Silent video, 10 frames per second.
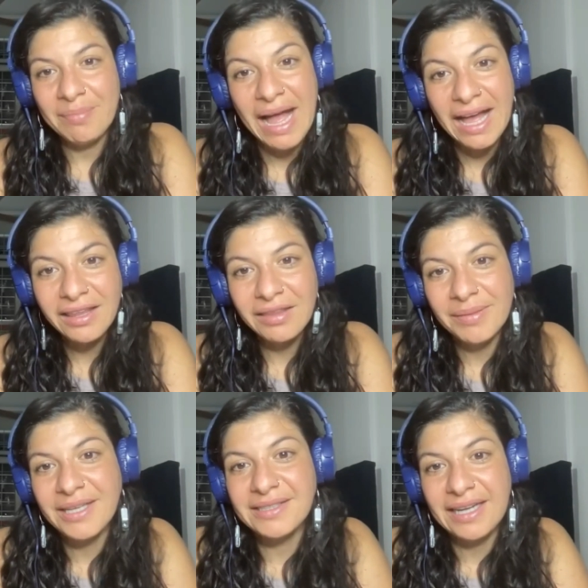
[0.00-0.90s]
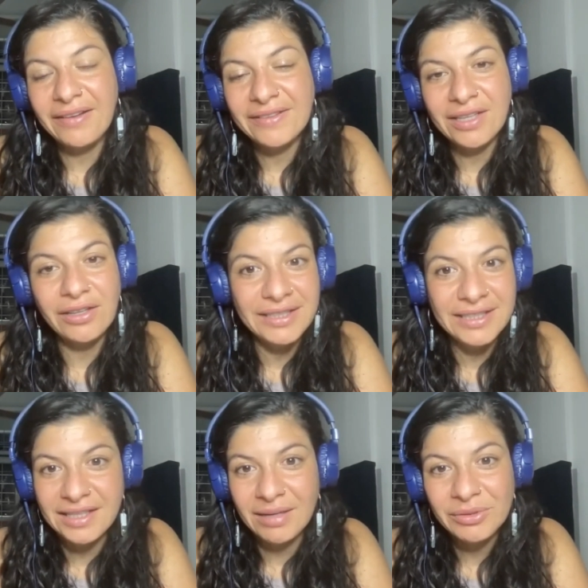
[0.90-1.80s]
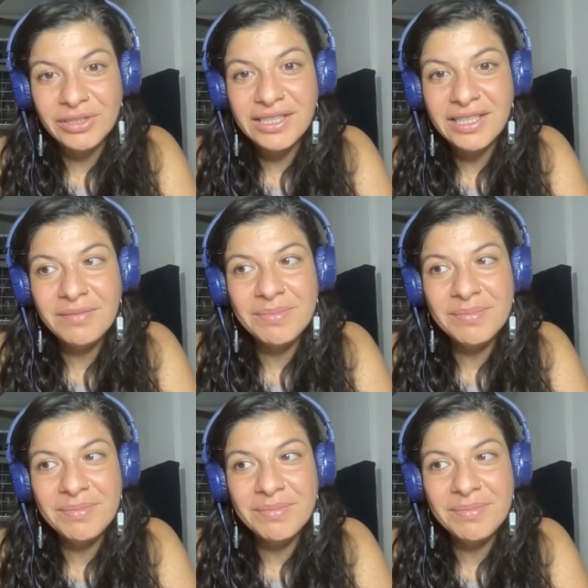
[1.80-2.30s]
math because it has all these numbers in it,